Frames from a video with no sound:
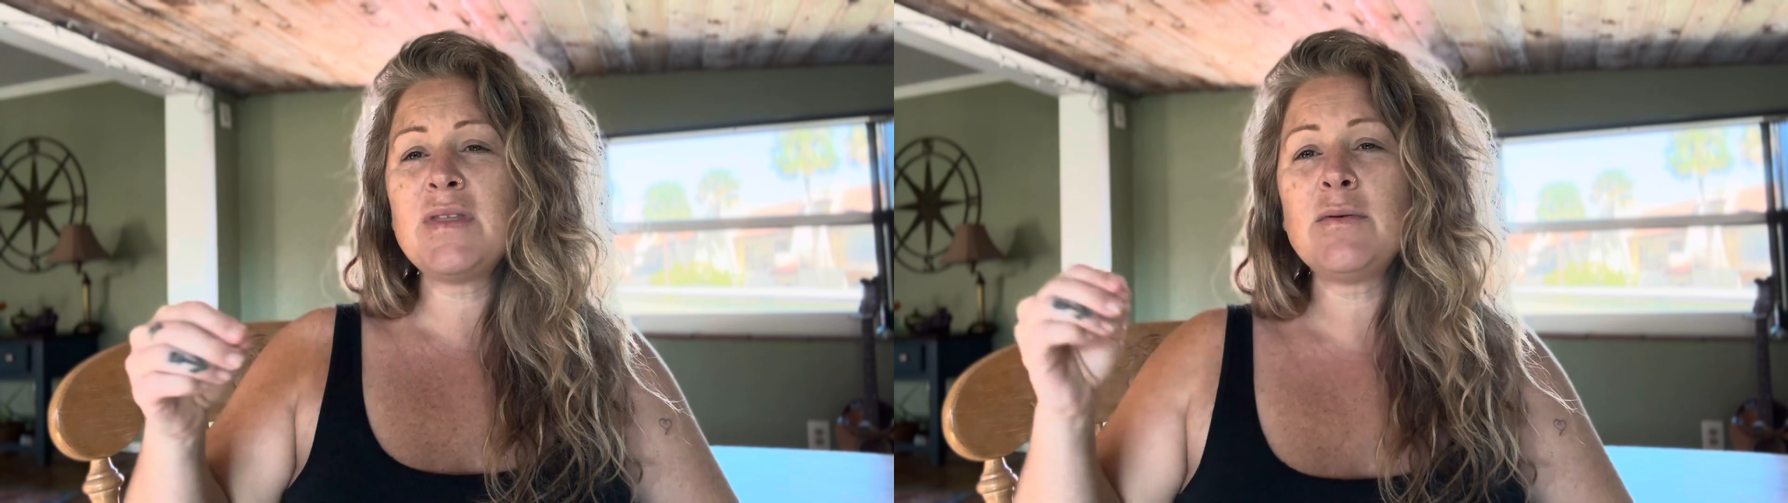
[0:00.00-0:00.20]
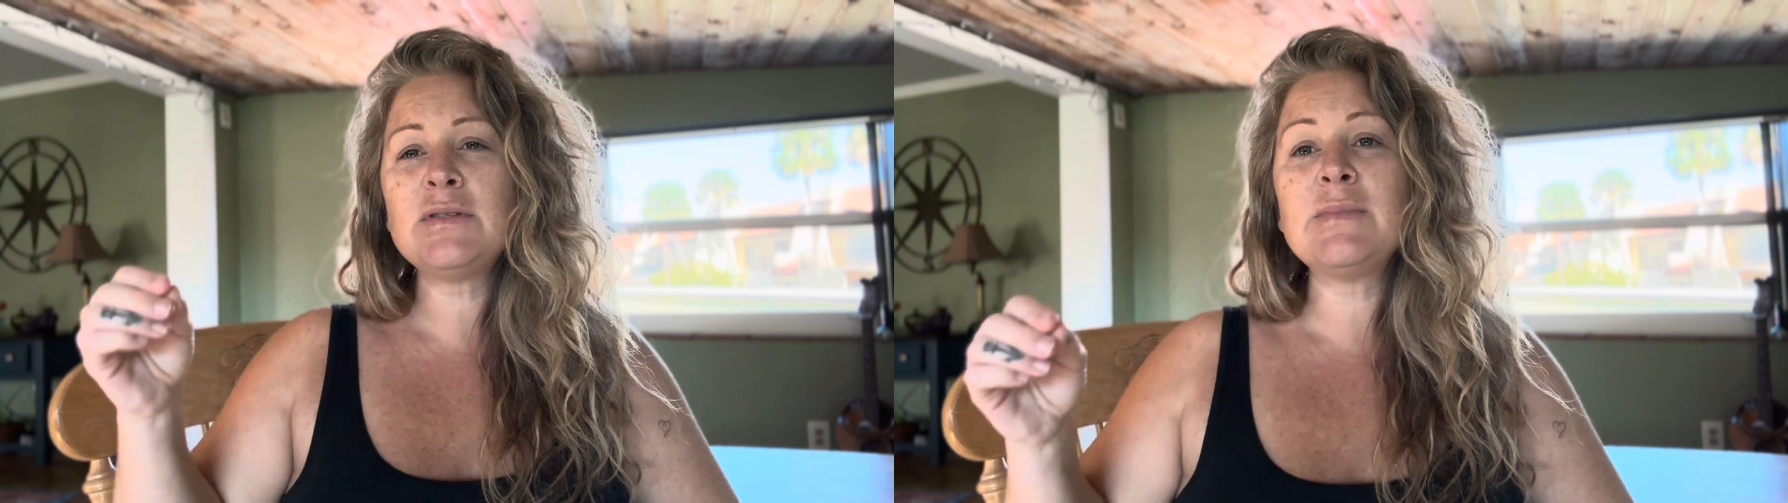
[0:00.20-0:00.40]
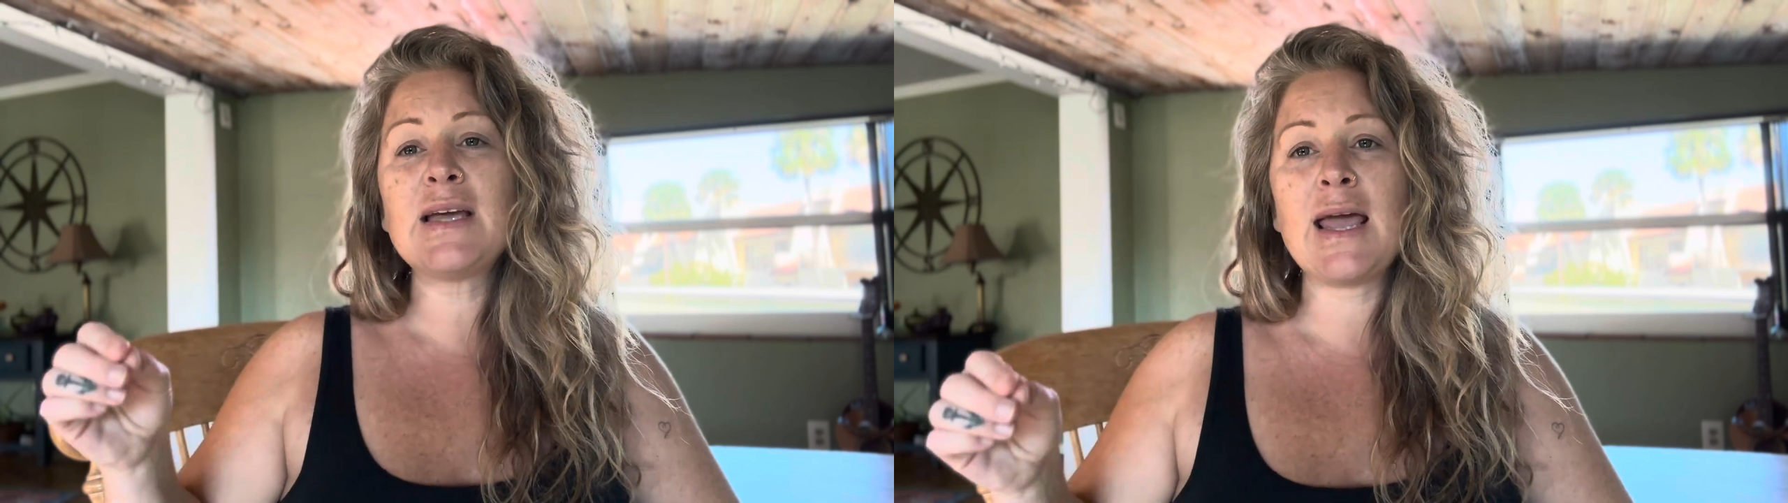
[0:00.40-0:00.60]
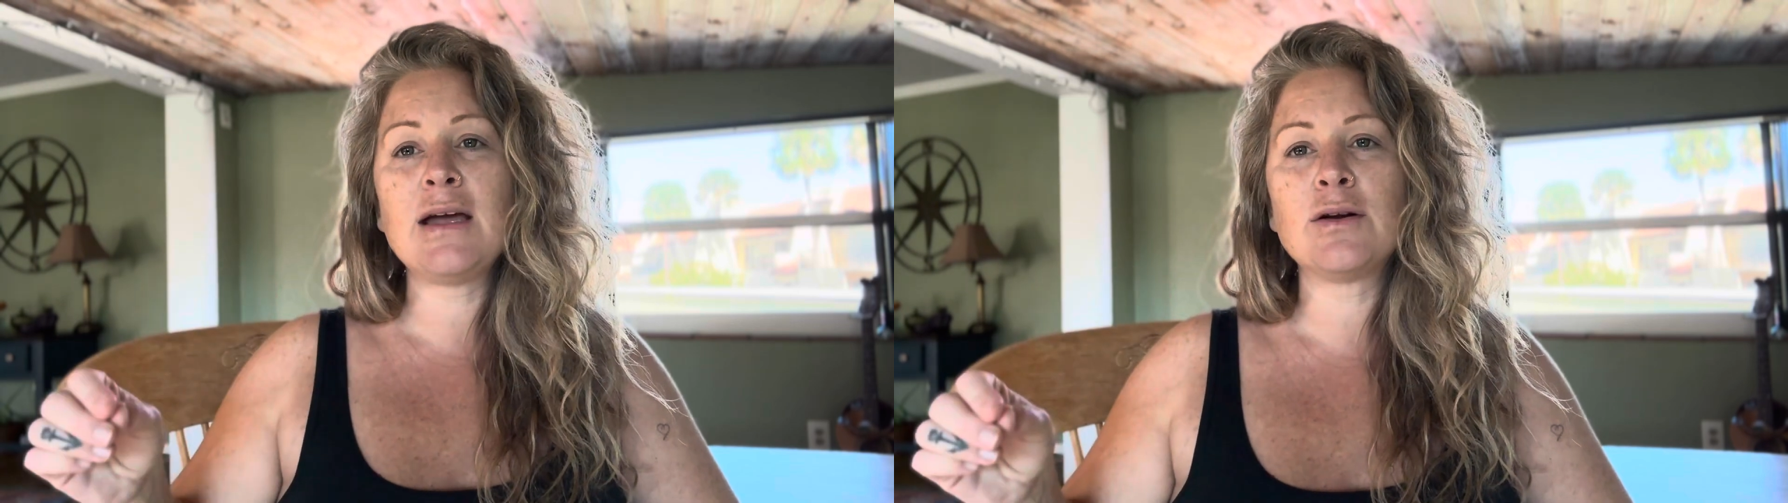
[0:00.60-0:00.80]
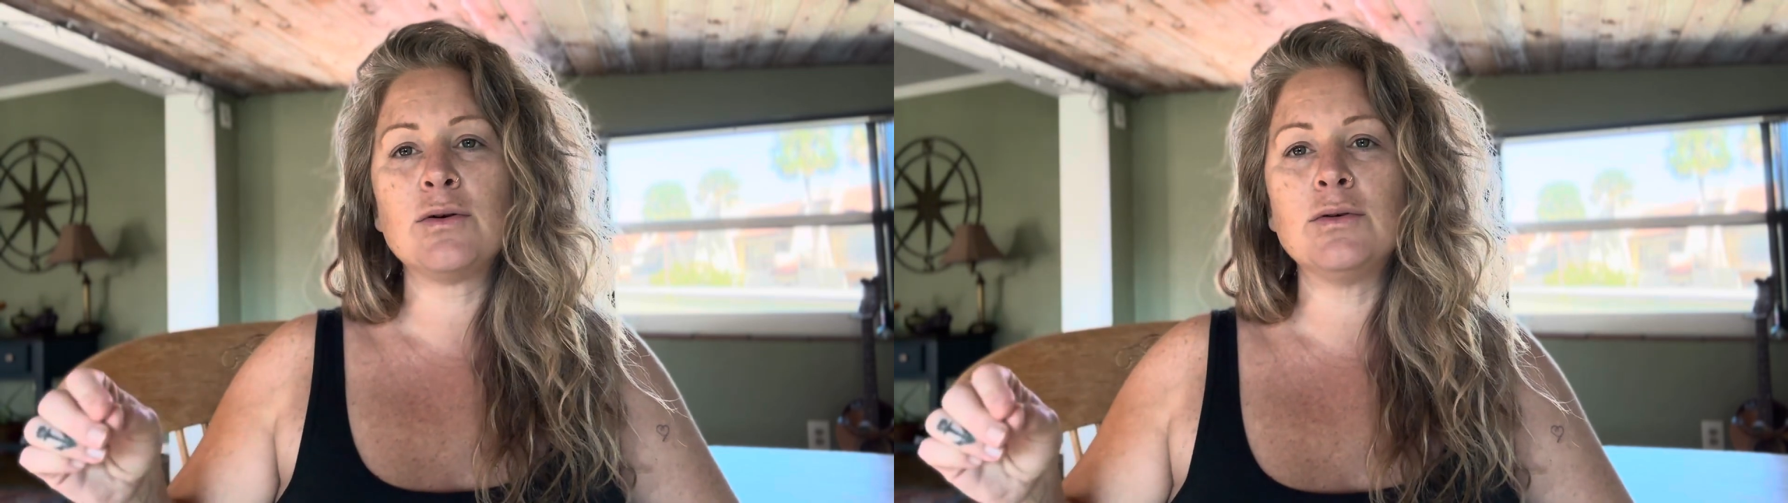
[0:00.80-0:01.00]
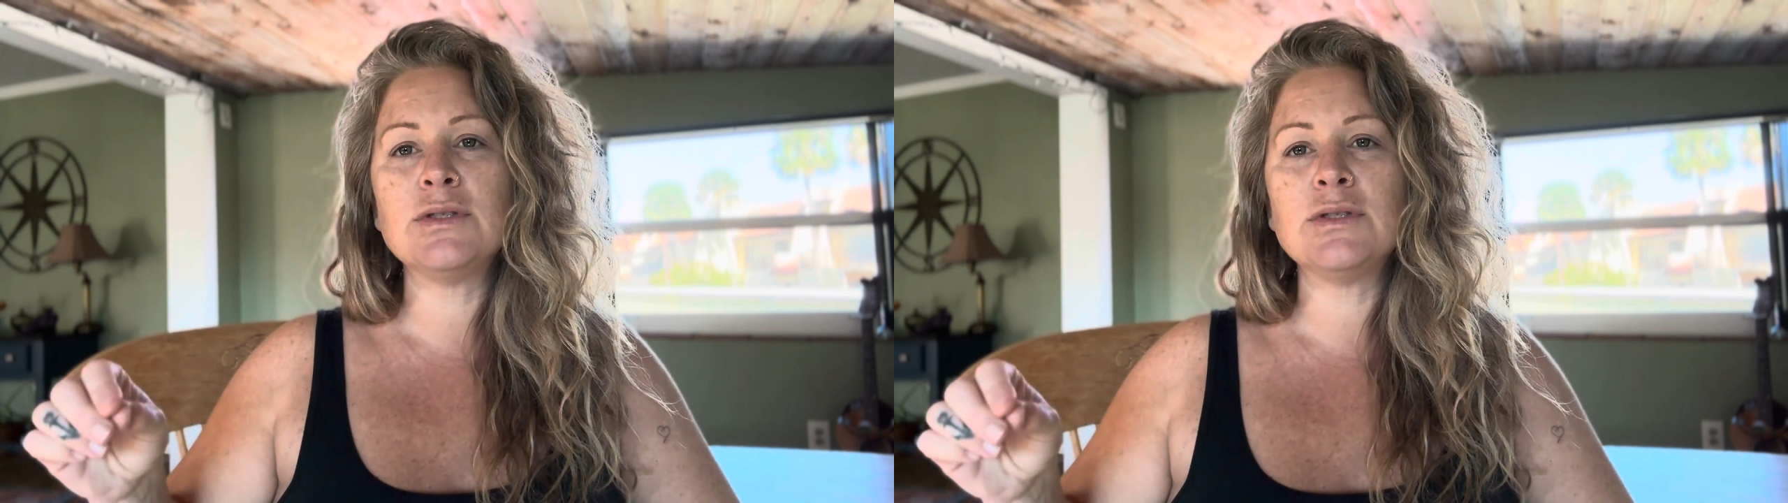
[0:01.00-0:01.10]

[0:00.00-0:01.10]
that was mechanical,